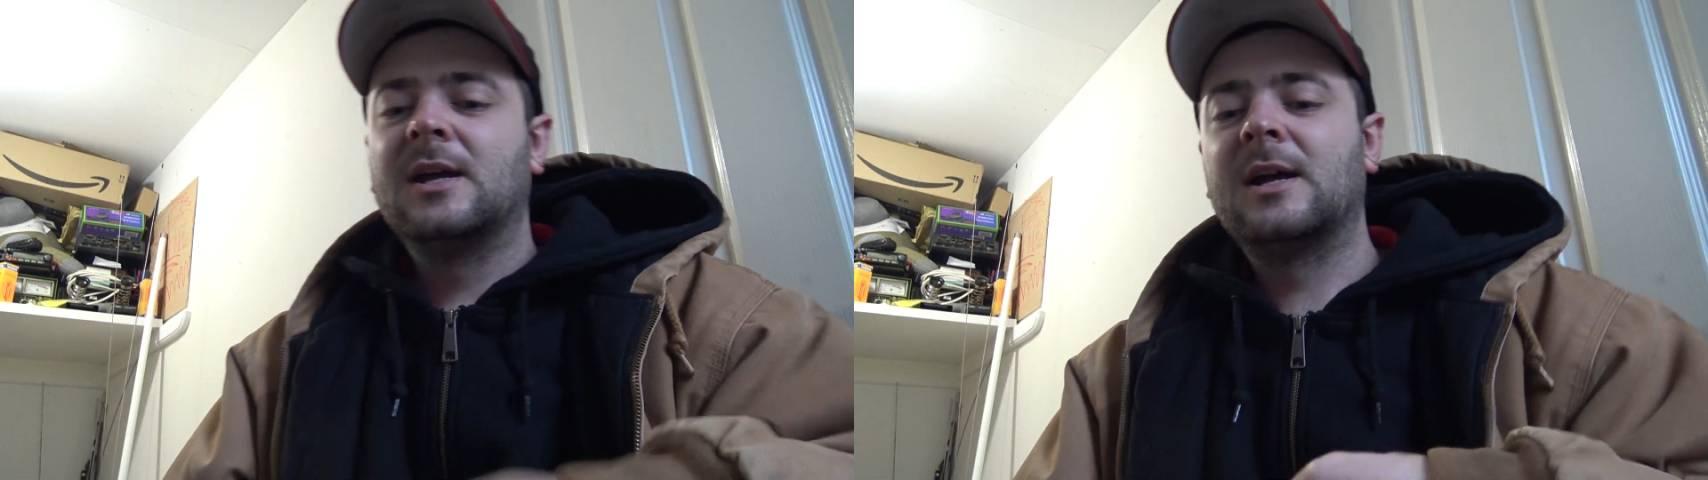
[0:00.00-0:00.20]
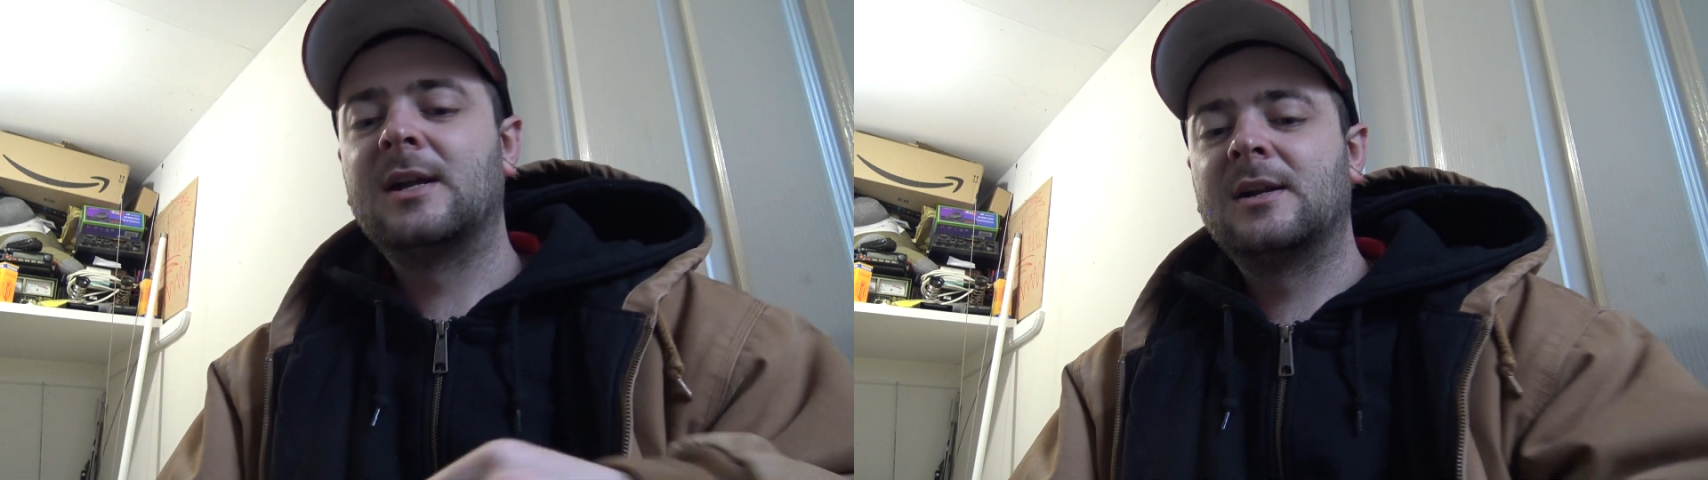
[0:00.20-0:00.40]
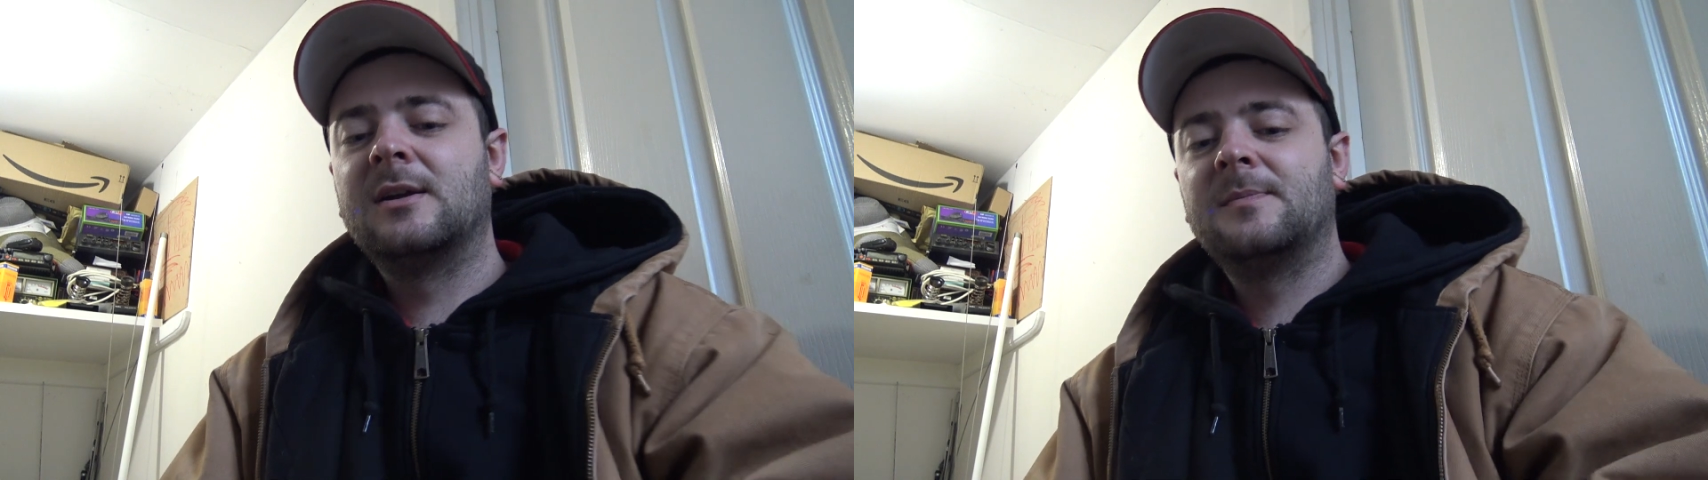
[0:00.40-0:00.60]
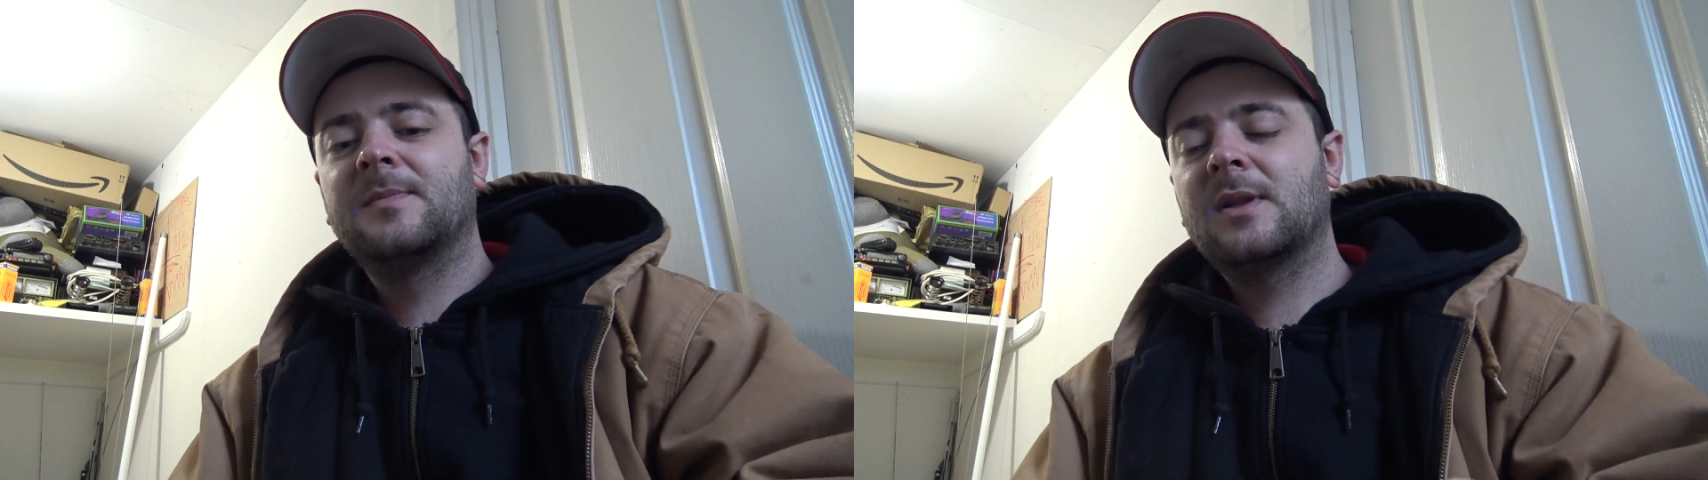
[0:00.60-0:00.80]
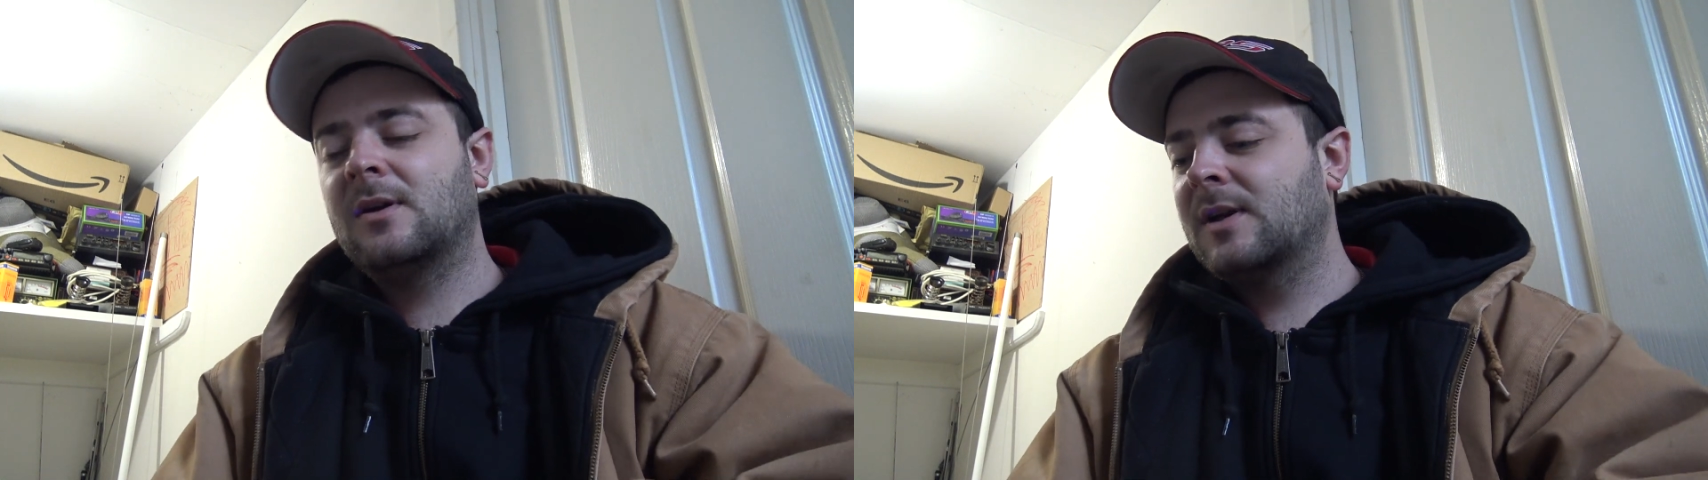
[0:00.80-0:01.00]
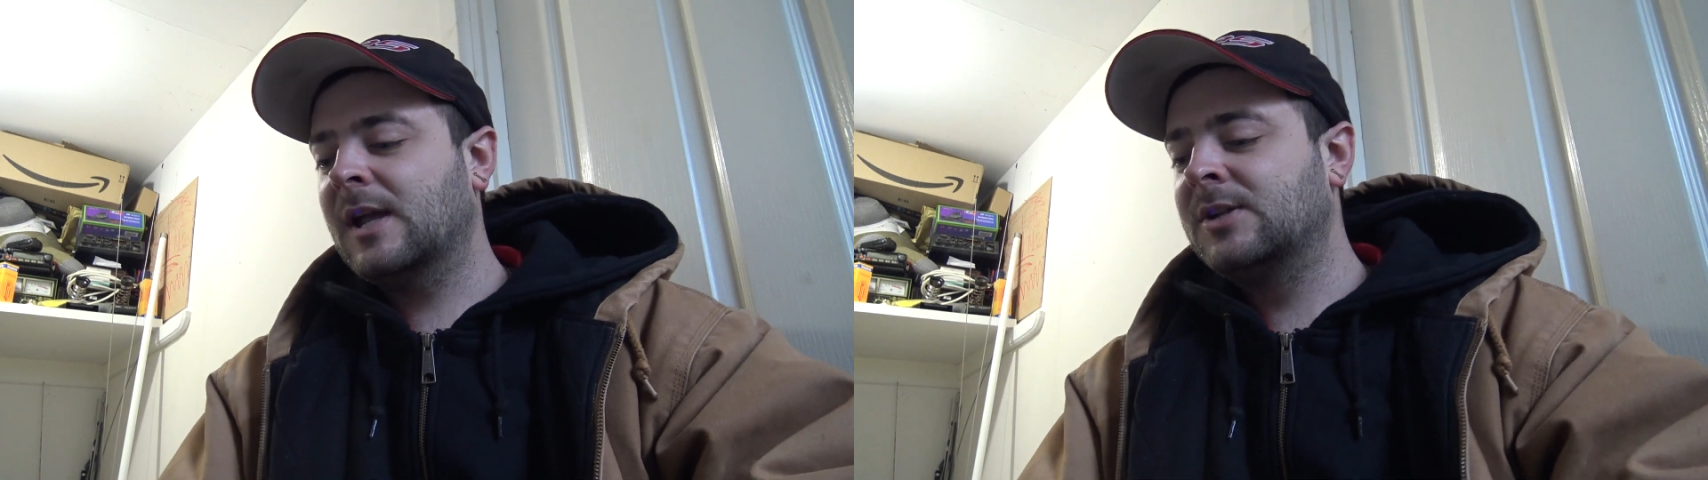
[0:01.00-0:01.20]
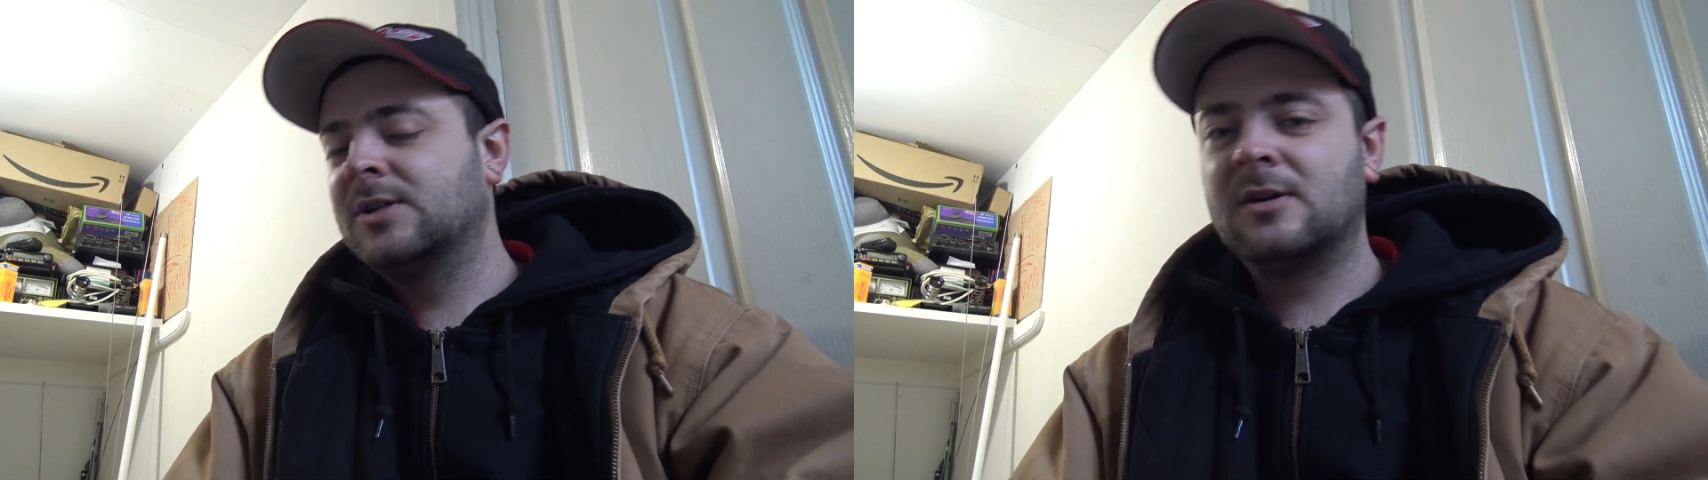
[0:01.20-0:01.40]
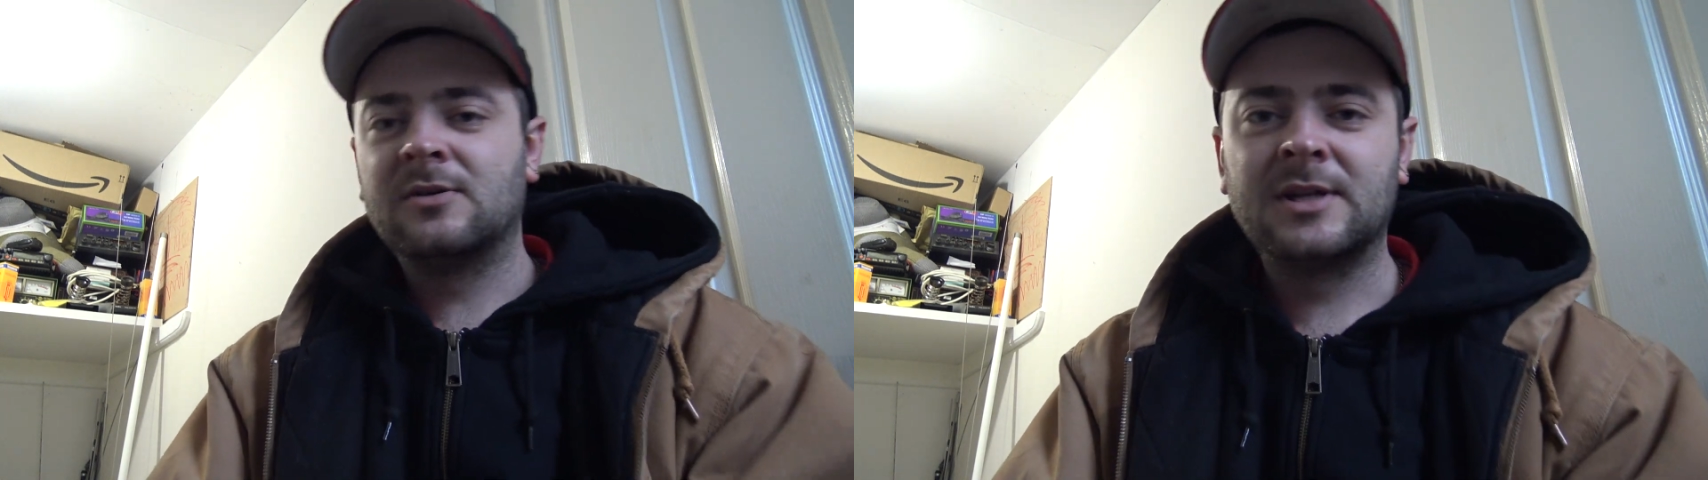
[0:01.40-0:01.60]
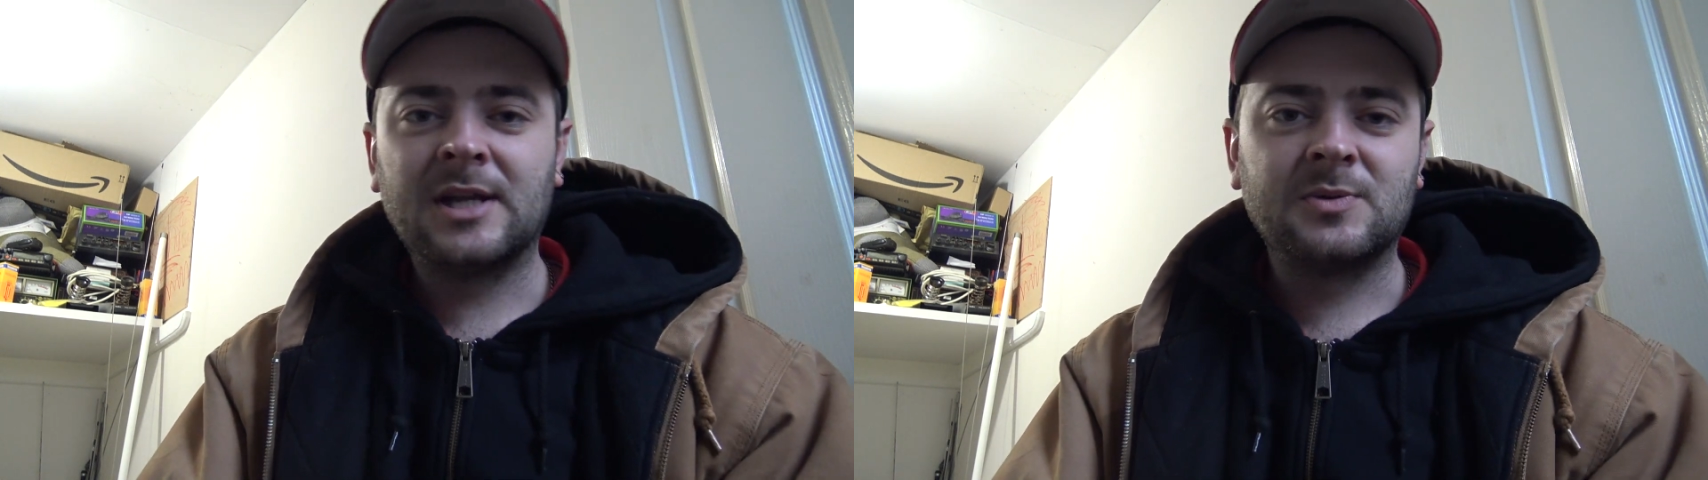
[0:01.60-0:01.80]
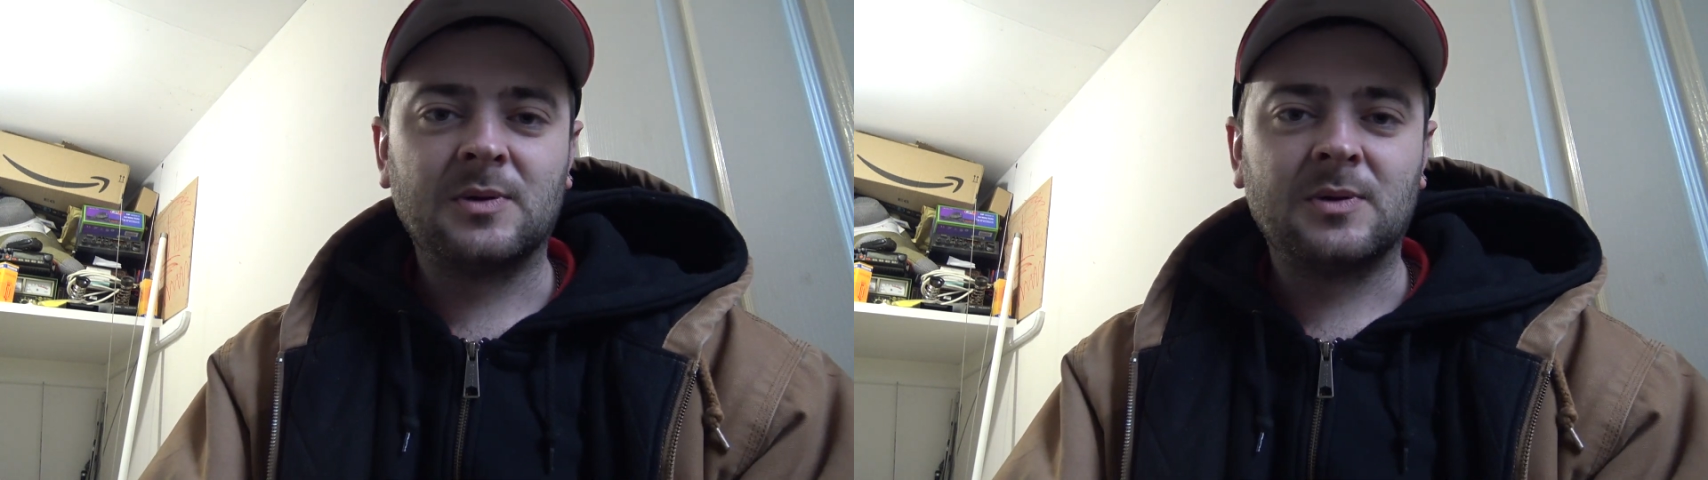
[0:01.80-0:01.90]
and I'll catch you on the next